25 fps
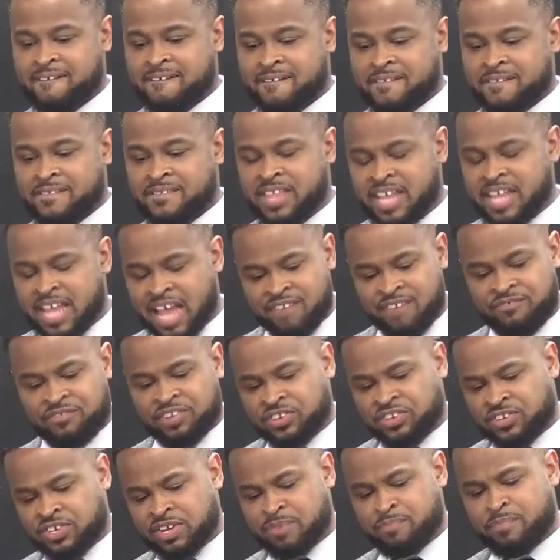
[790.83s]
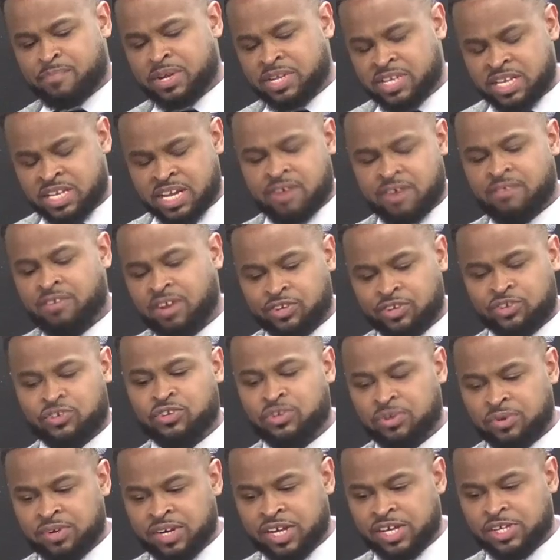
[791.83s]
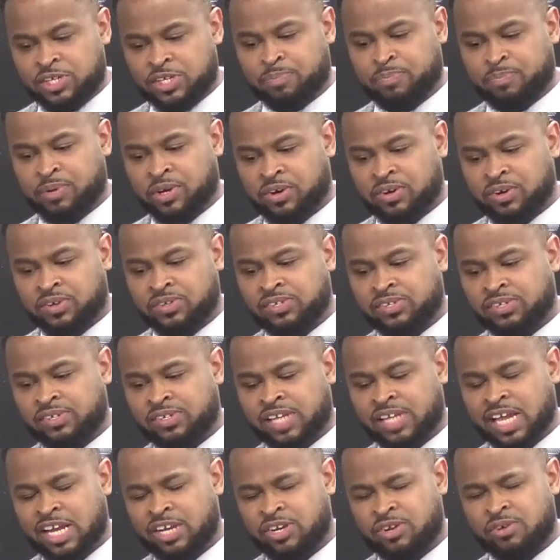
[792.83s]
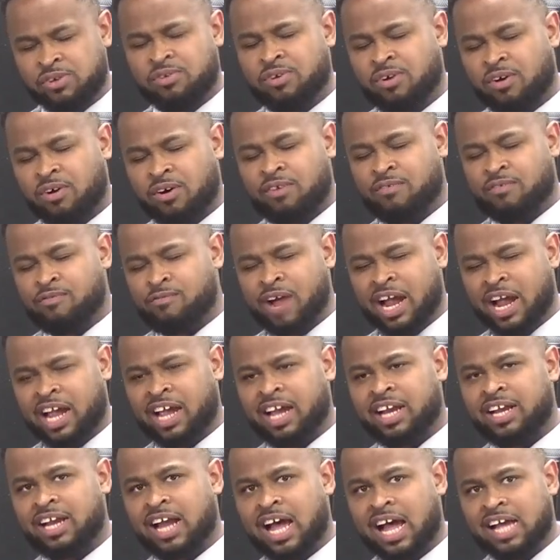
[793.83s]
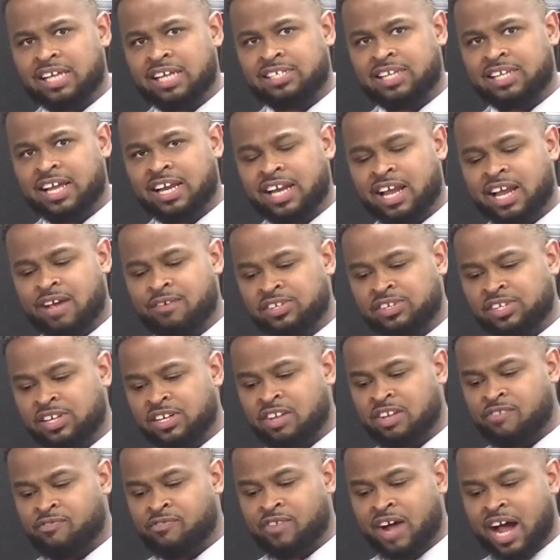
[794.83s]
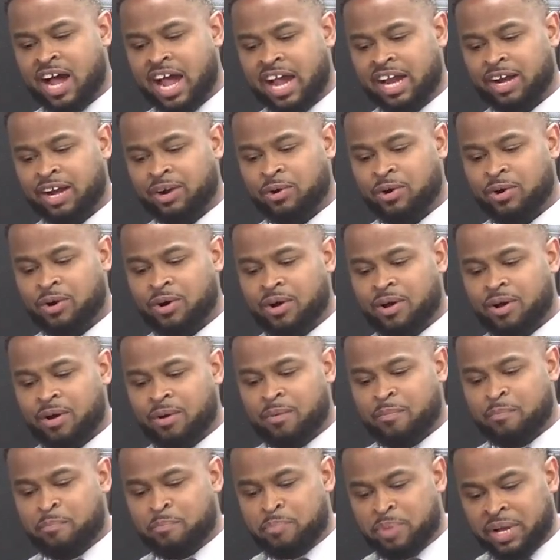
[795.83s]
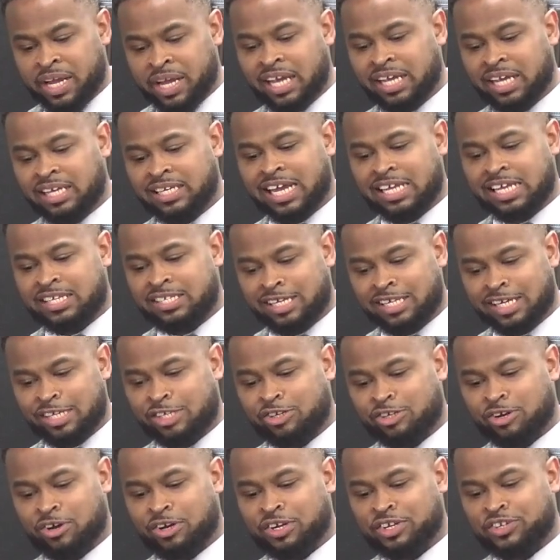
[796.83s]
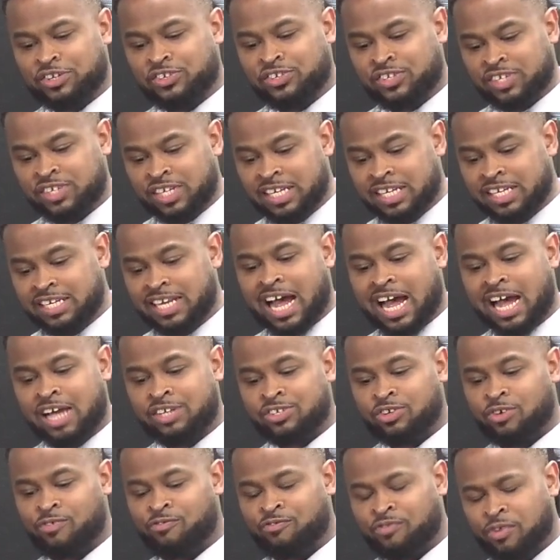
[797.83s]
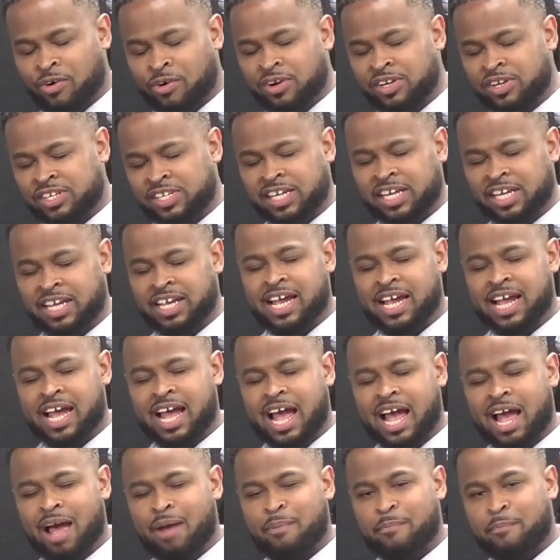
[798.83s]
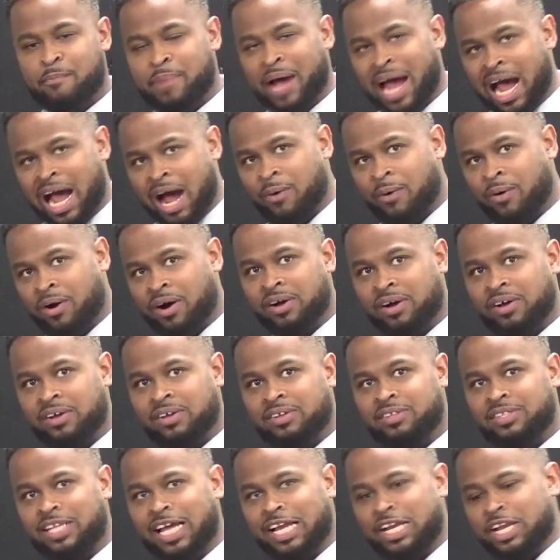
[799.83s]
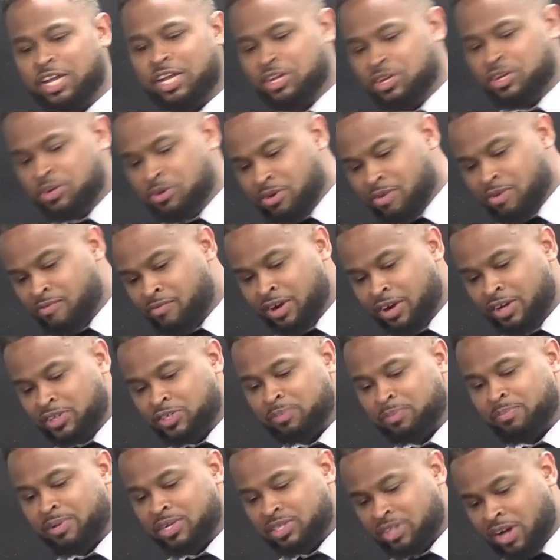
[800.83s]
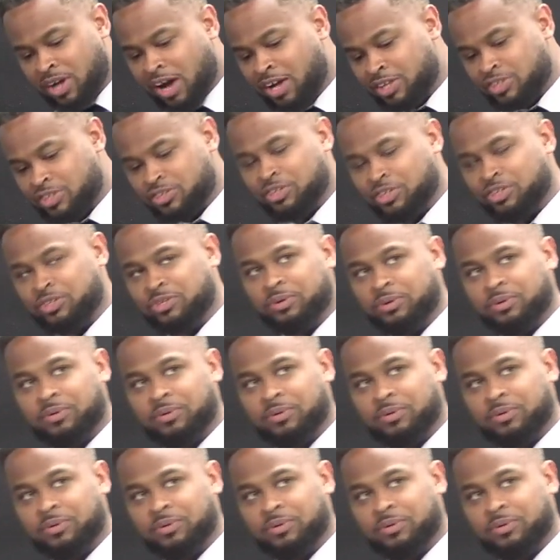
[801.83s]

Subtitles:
The atheists and materialists do this because they do not recognize that there is a divine being that sits on a seat that has authority and power that the universe must answer to.